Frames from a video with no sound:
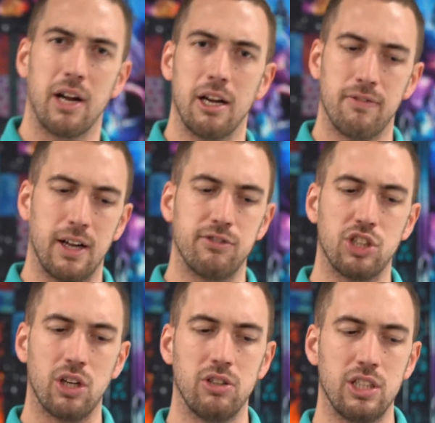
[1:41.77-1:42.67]
if I've
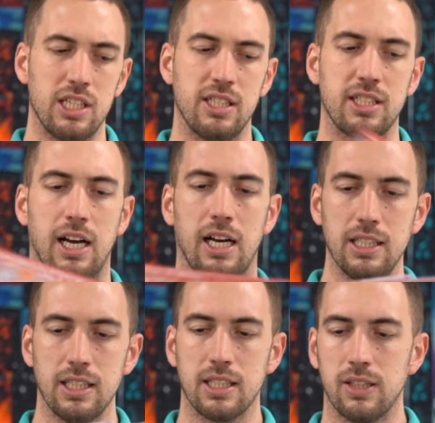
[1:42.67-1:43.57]
showed you these
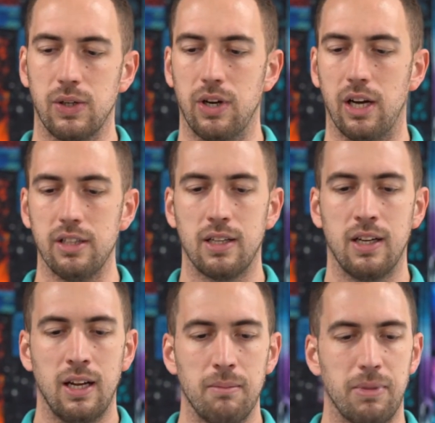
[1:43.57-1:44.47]
guys or not,
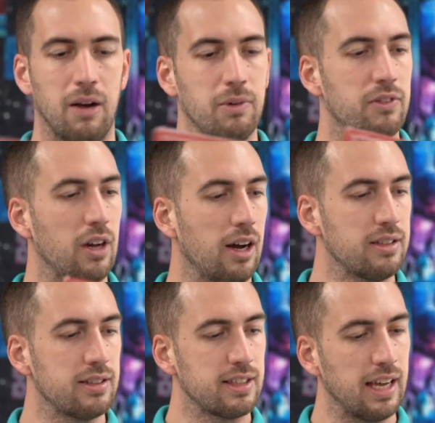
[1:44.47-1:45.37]
but we've
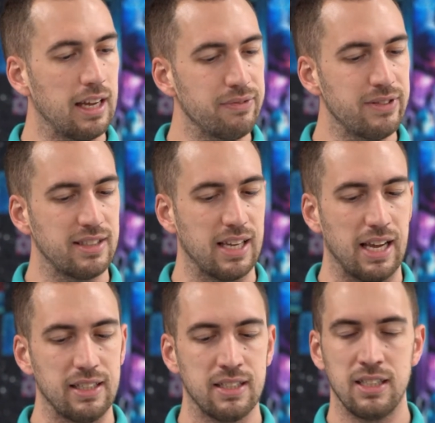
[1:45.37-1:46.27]
got K for
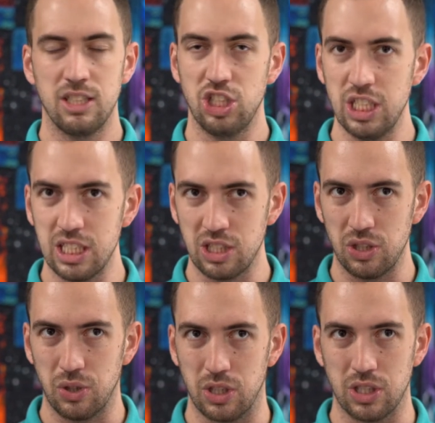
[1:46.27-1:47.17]
set
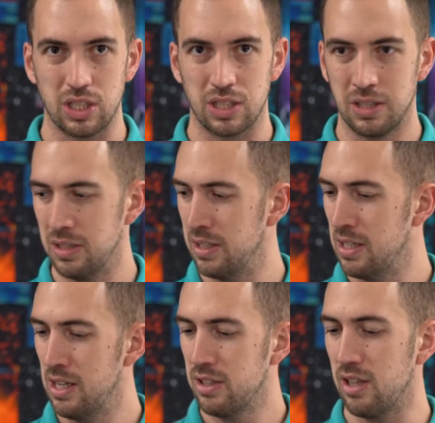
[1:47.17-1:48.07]
jigsaws.
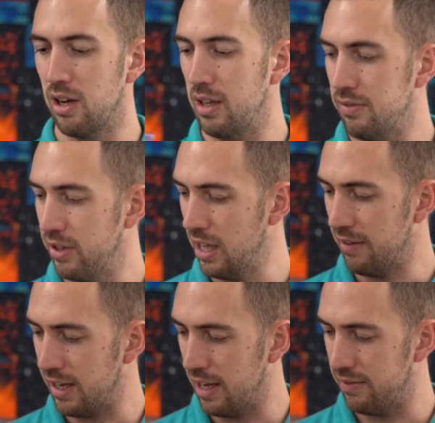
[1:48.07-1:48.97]
So if you
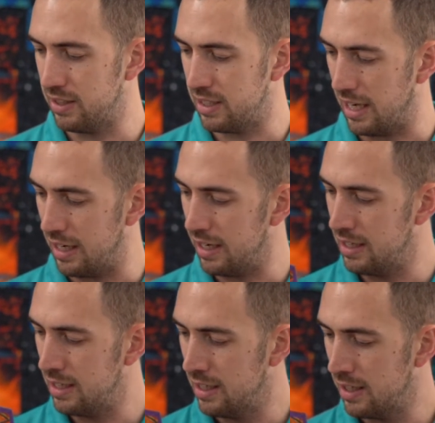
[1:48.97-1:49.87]
love K for set,
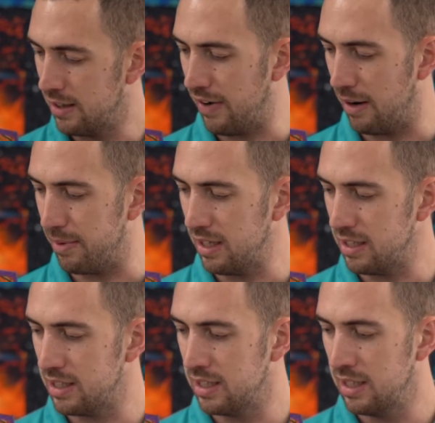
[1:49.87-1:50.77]
the
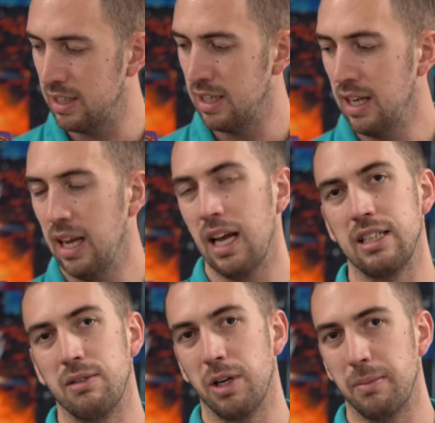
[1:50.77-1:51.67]
fabrics, and
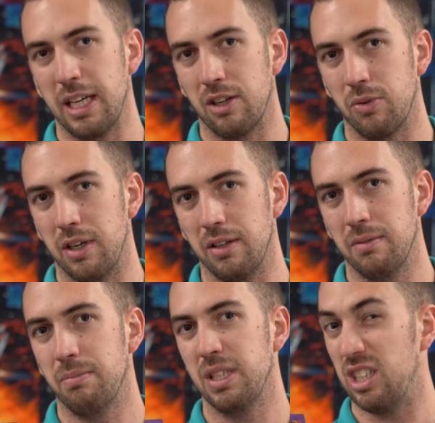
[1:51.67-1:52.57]
you want to make a quilt,
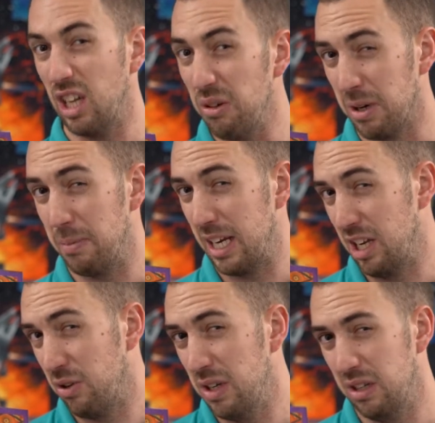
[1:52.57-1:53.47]
but you don't want to make a
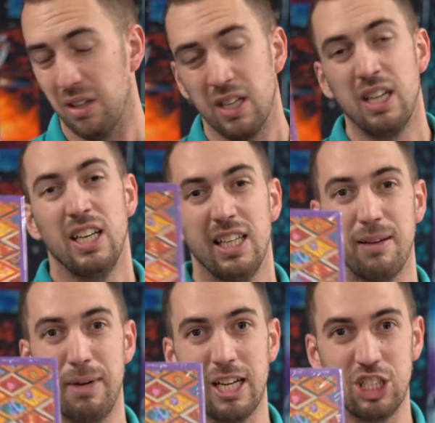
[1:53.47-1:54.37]
quilt, you can
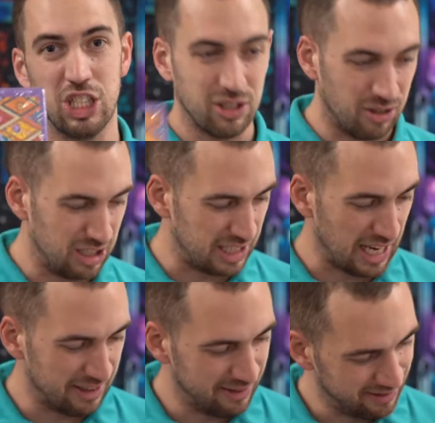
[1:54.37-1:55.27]
make a jigsaw
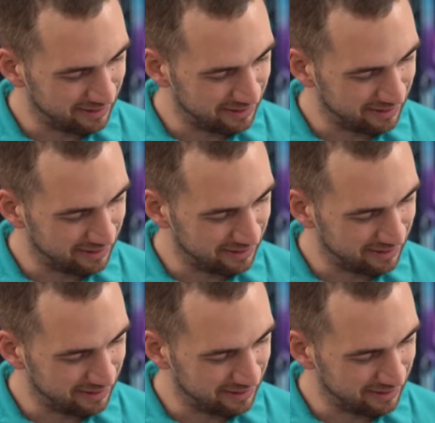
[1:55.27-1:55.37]
instead.